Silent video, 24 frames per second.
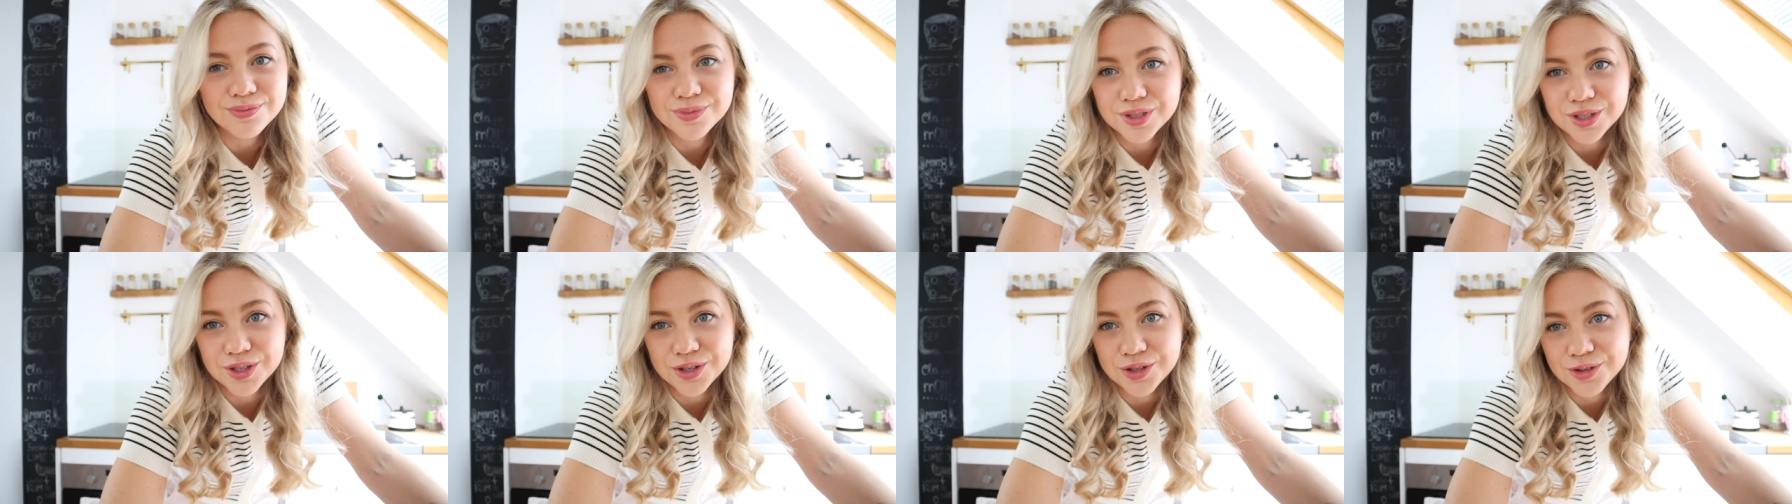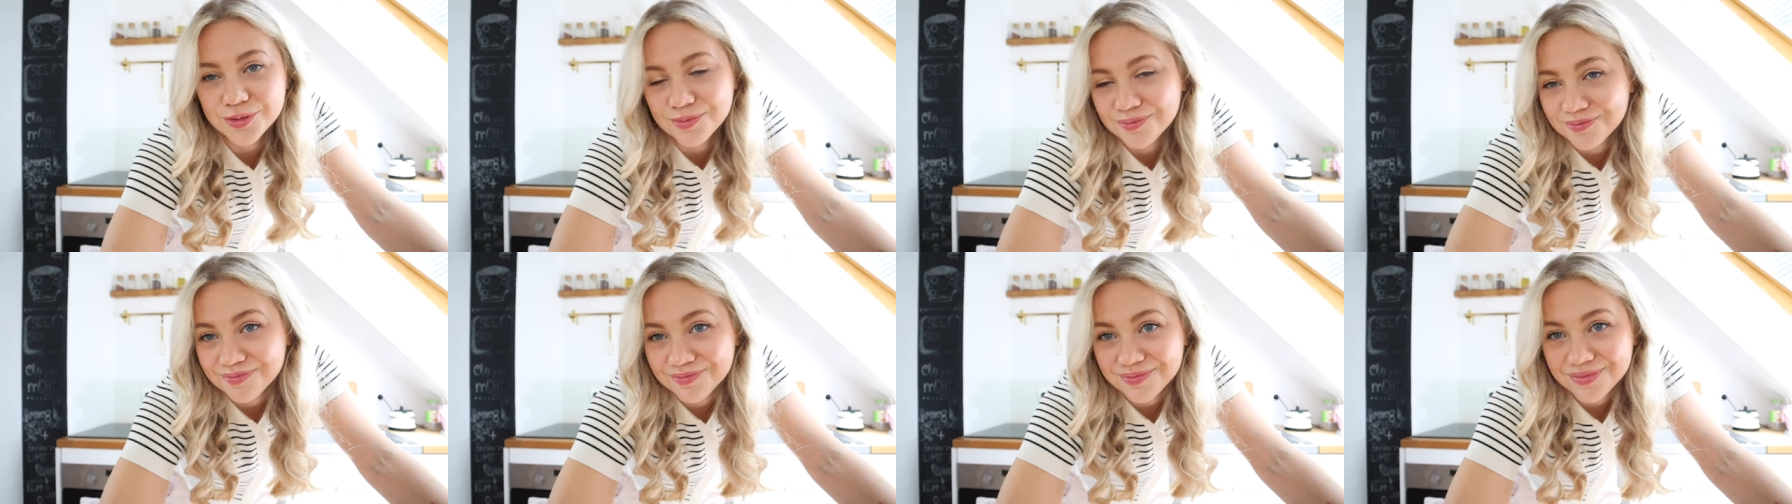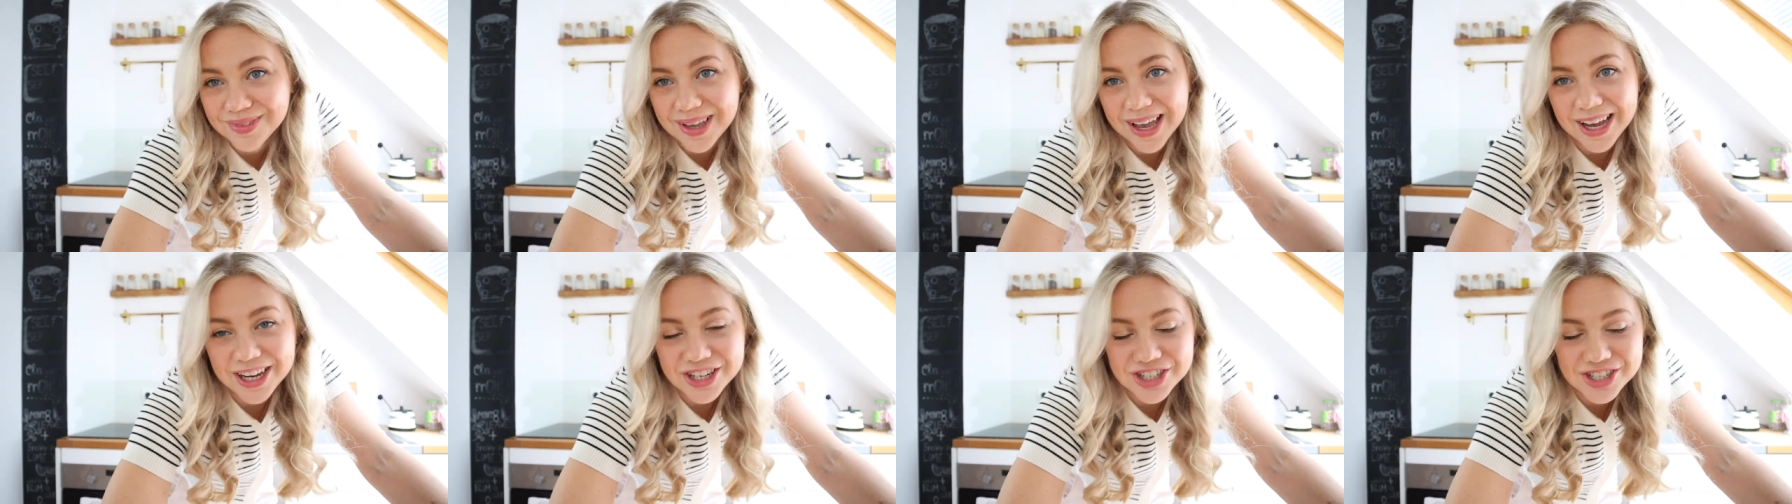So
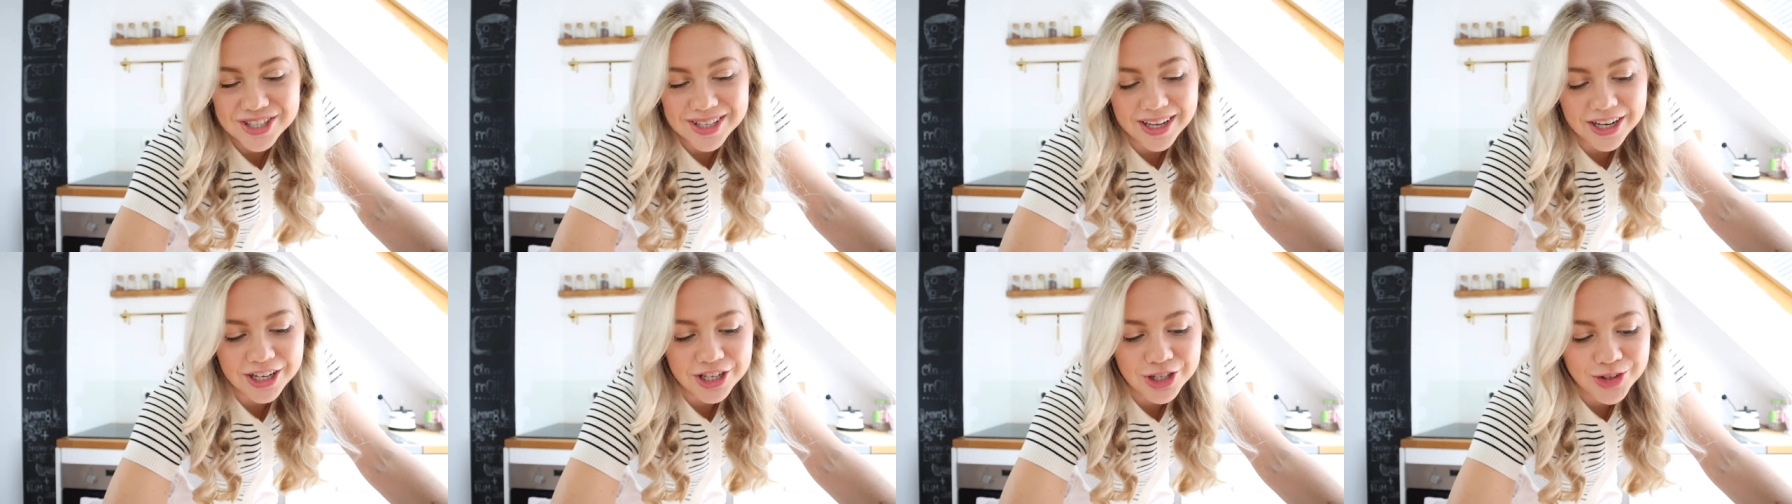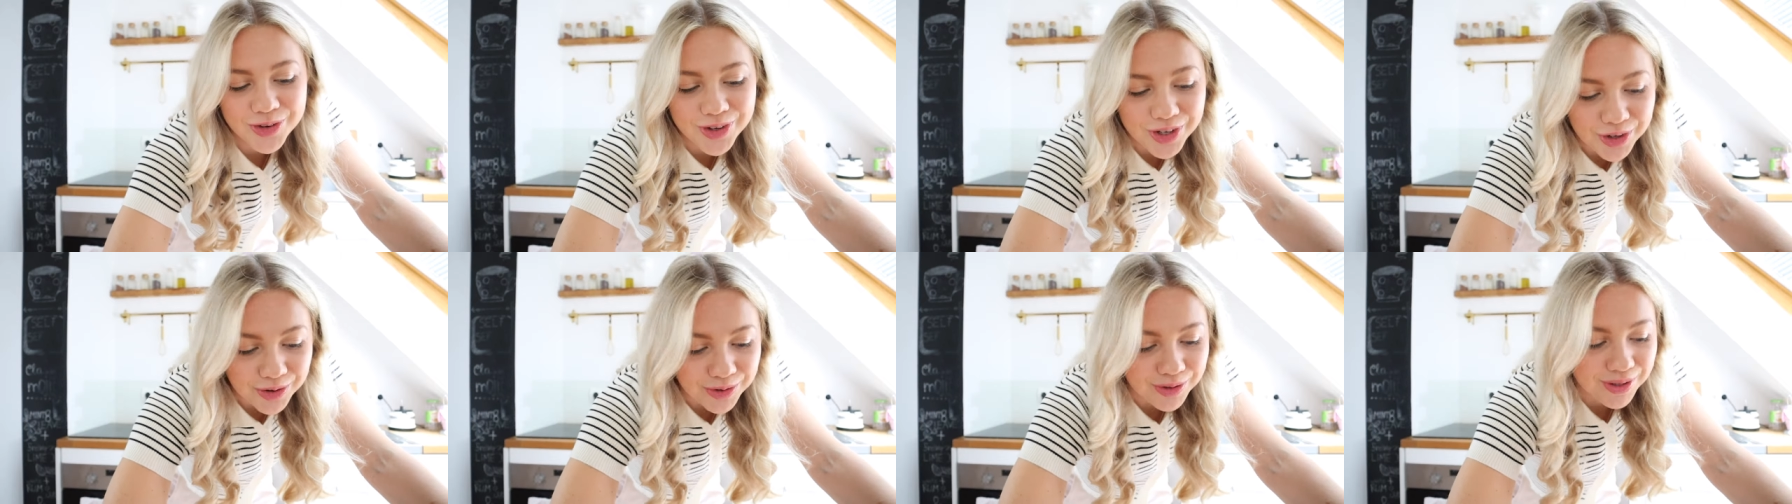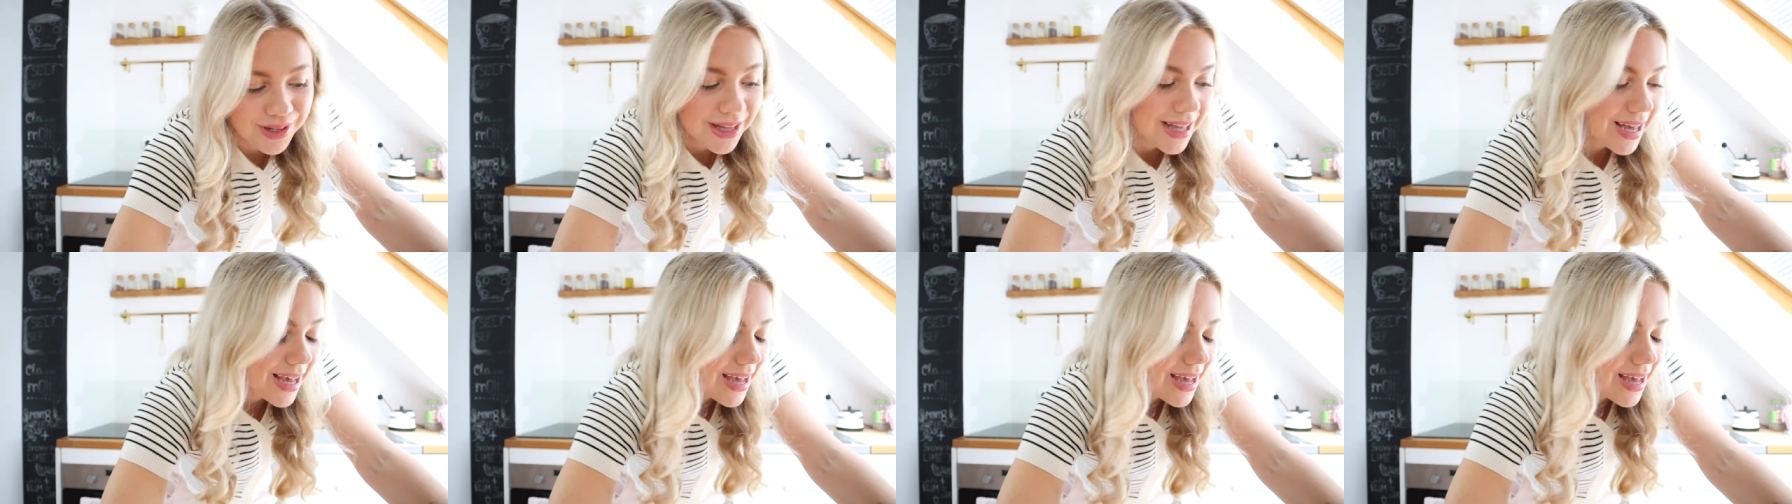just gotta do it all.